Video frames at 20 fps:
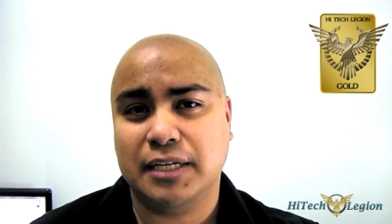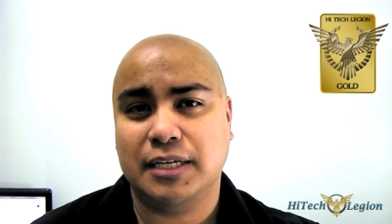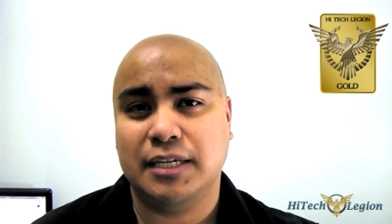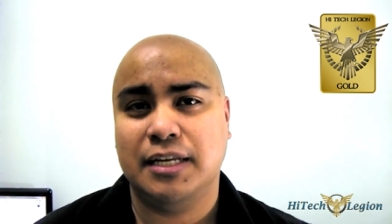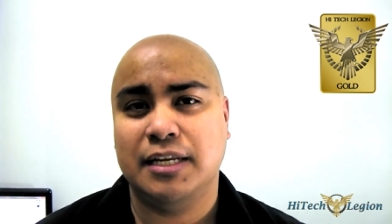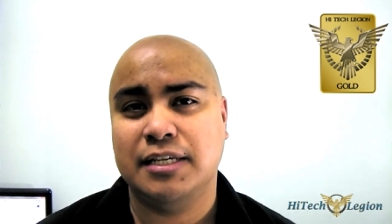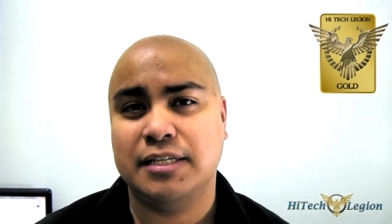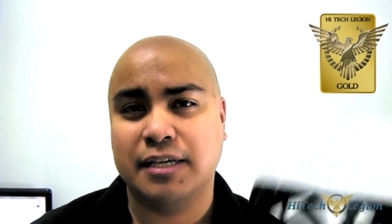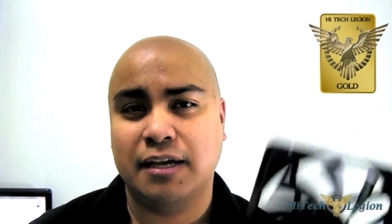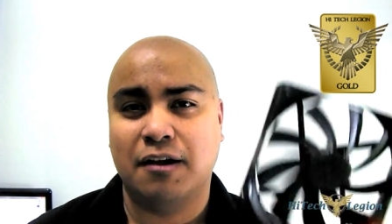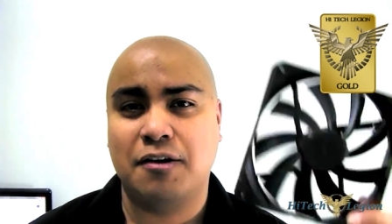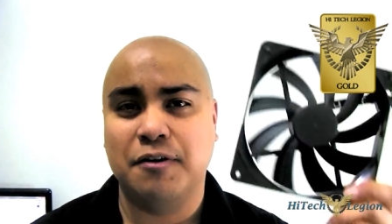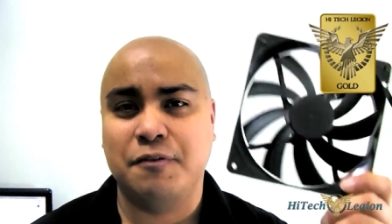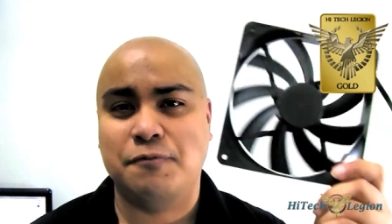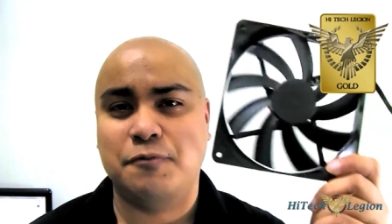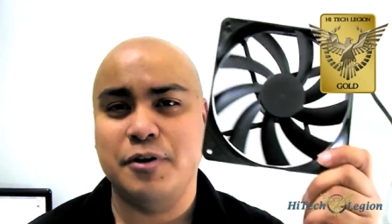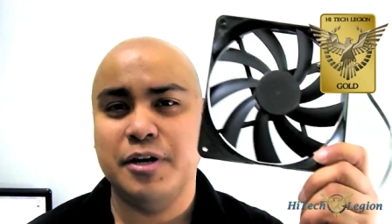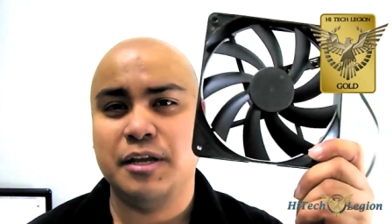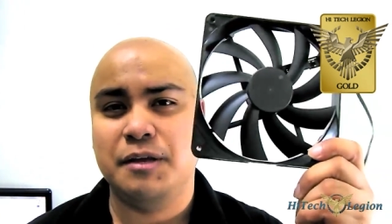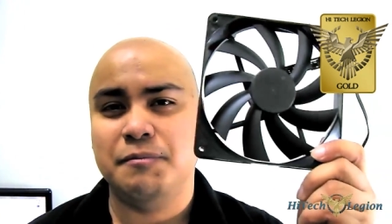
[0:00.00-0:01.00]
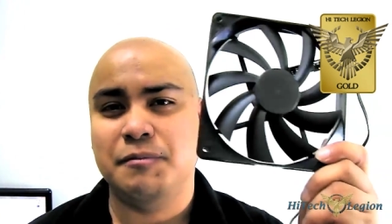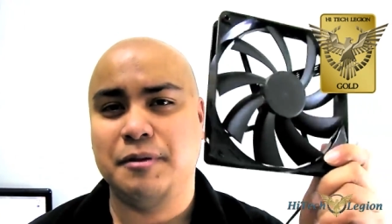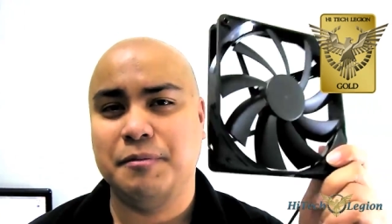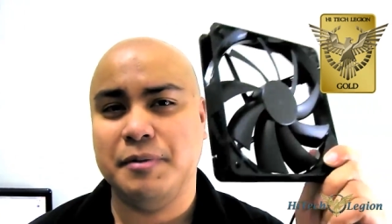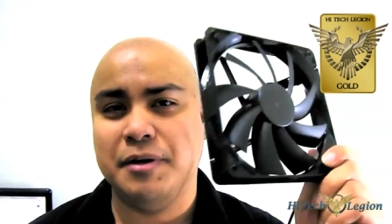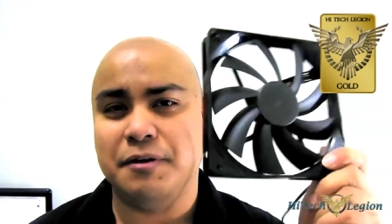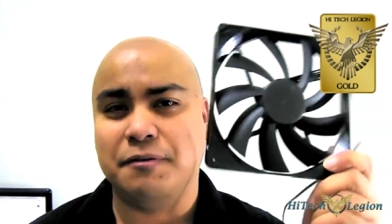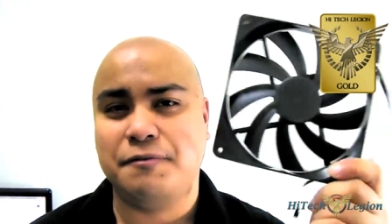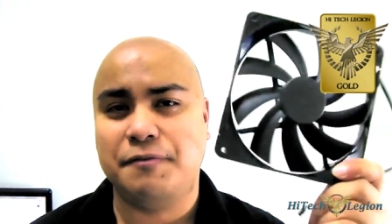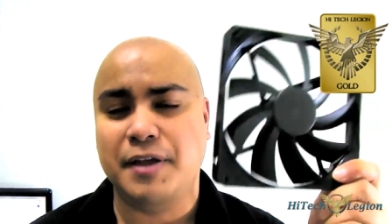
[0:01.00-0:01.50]
It is a 148
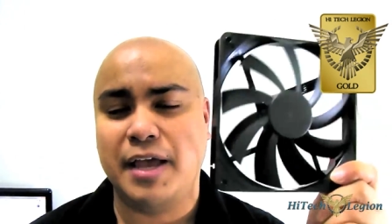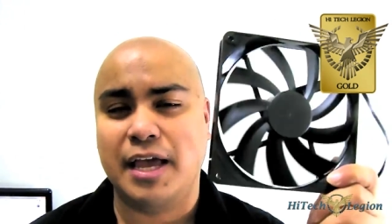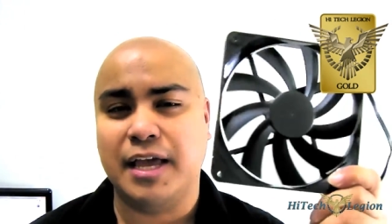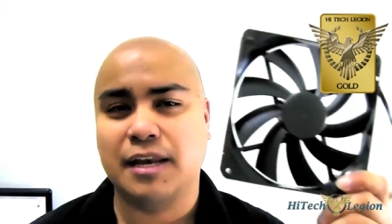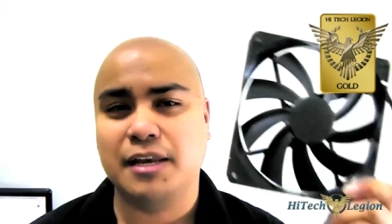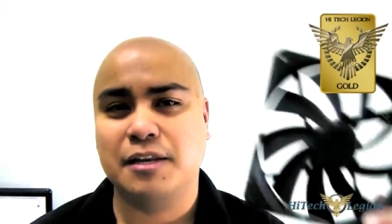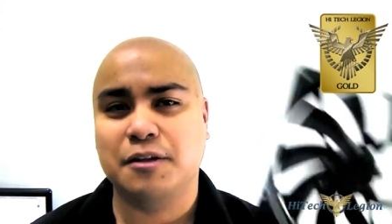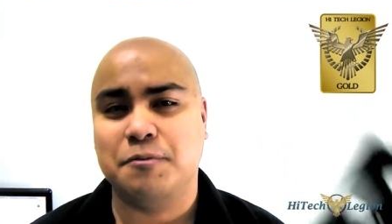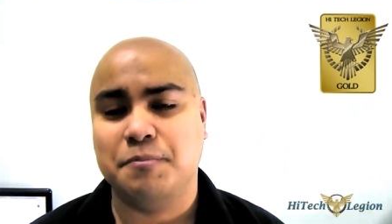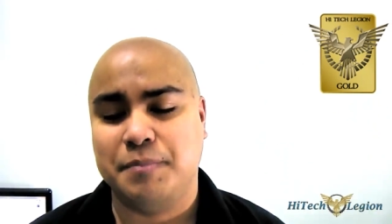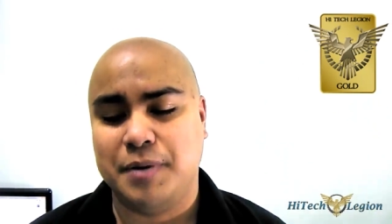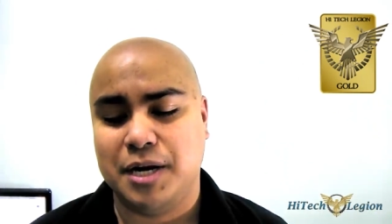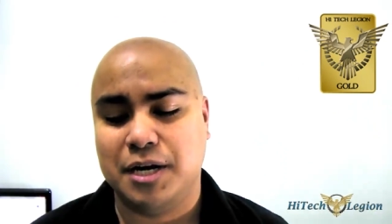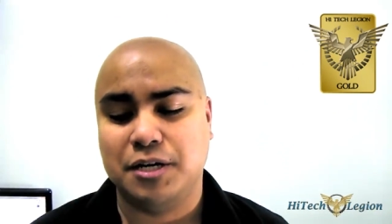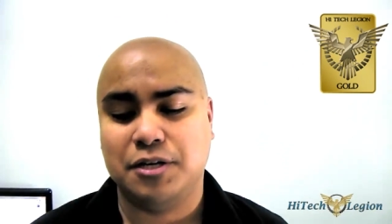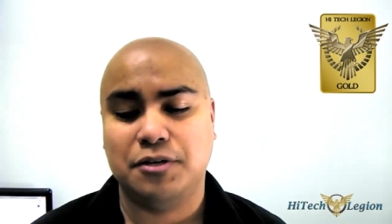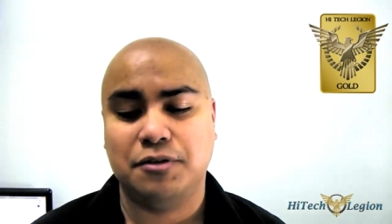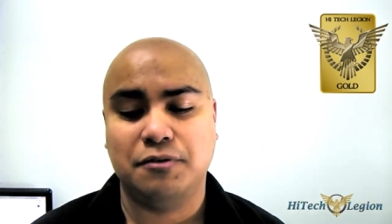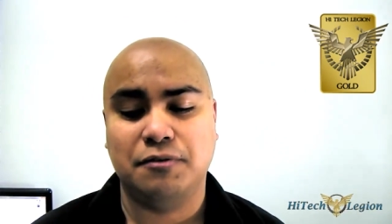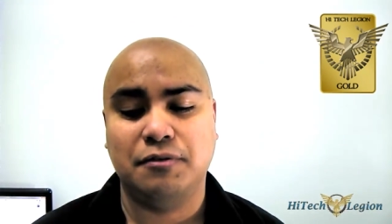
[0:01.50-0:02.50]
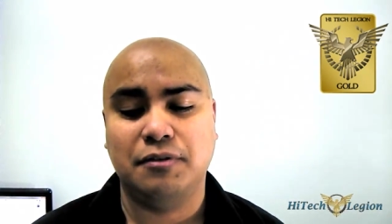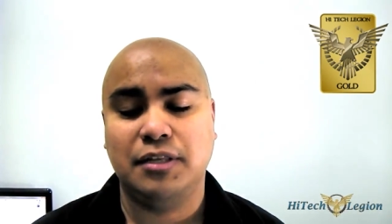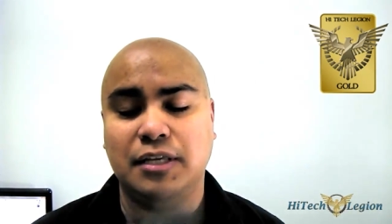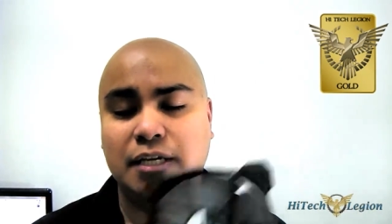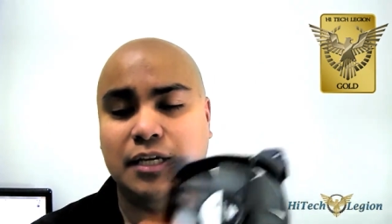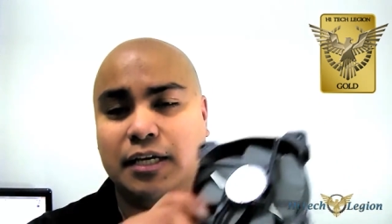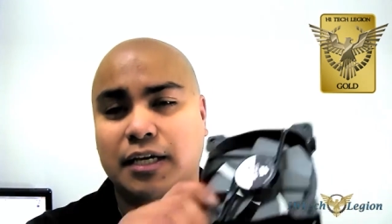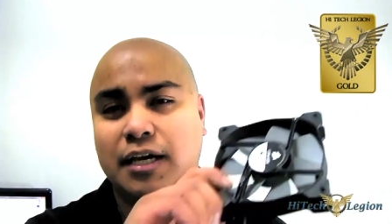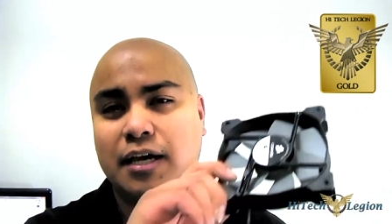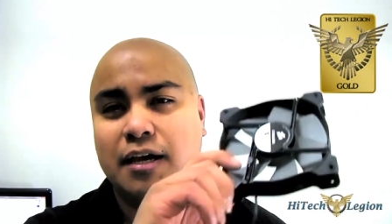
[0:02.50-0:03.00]
millimeter fan compared to
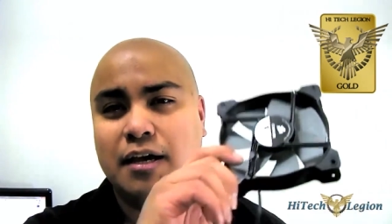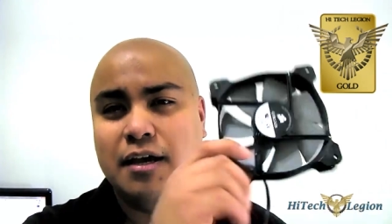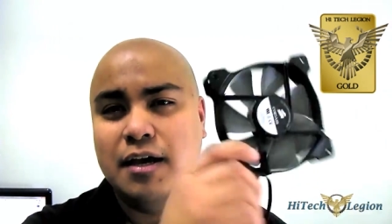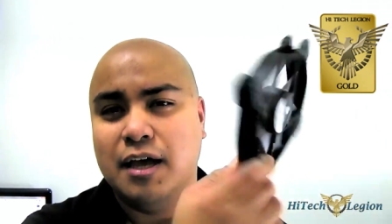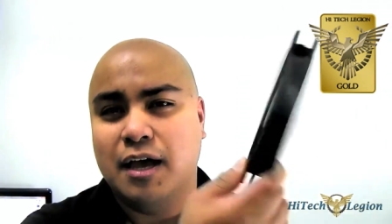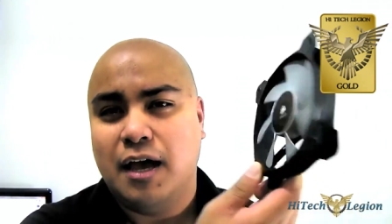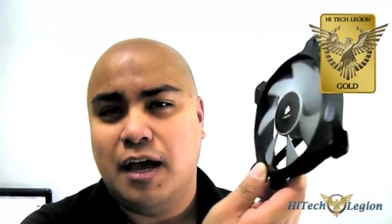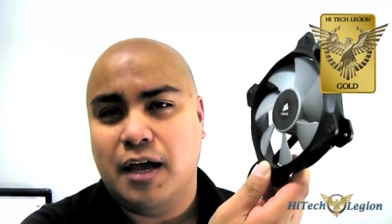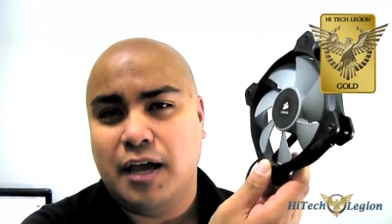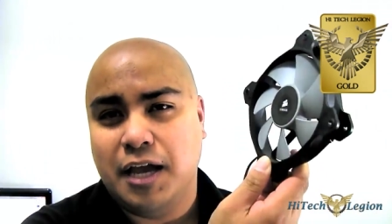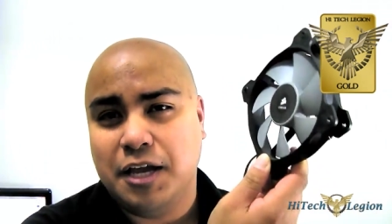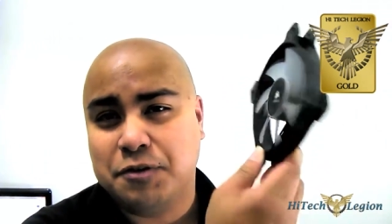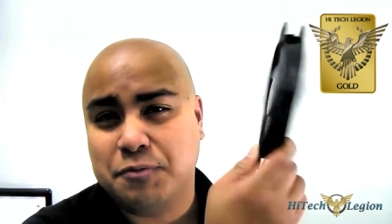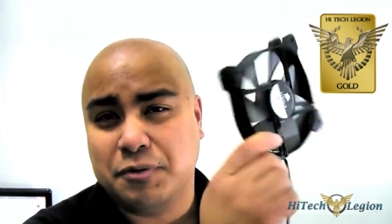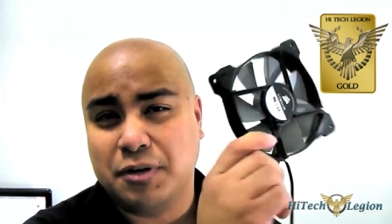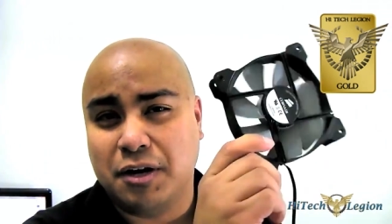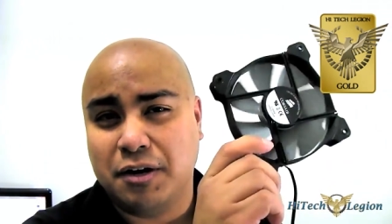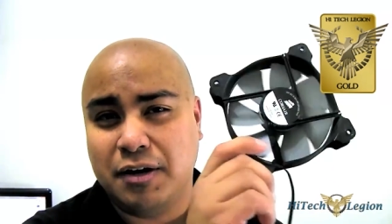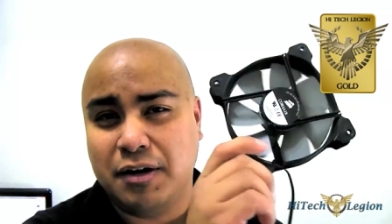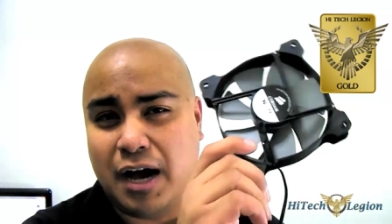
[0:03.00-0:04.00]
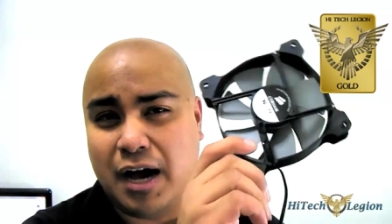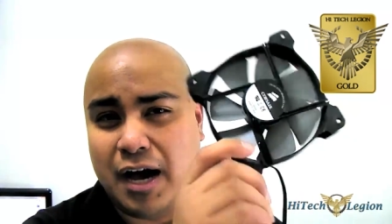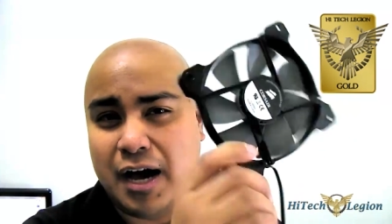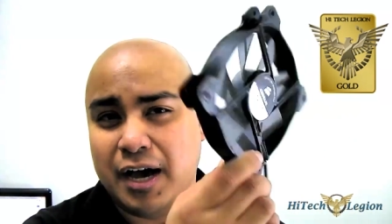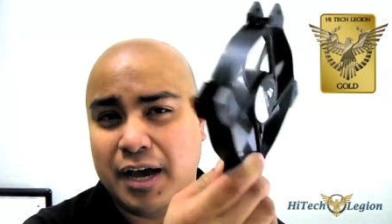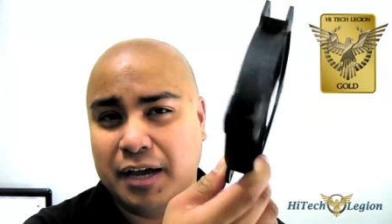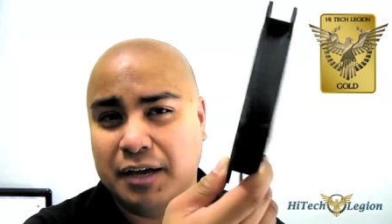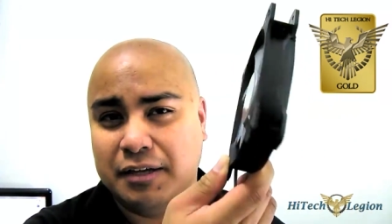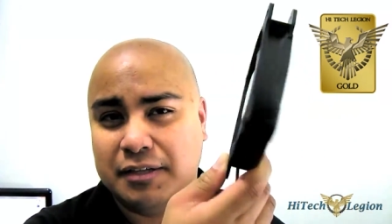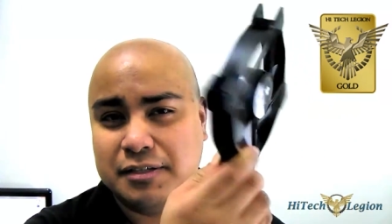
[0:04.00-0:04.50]
the
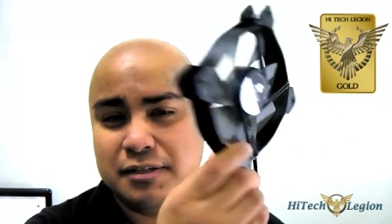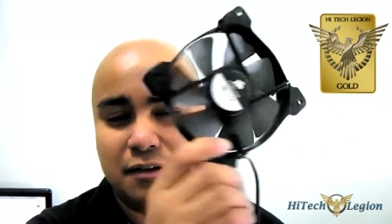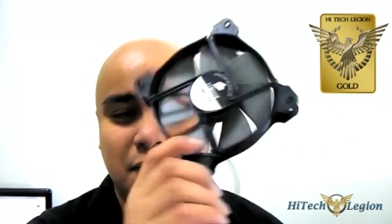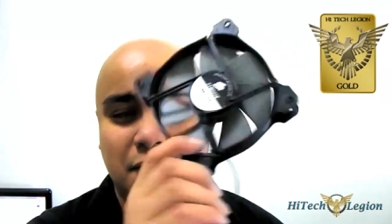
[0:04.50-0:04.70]
H100i's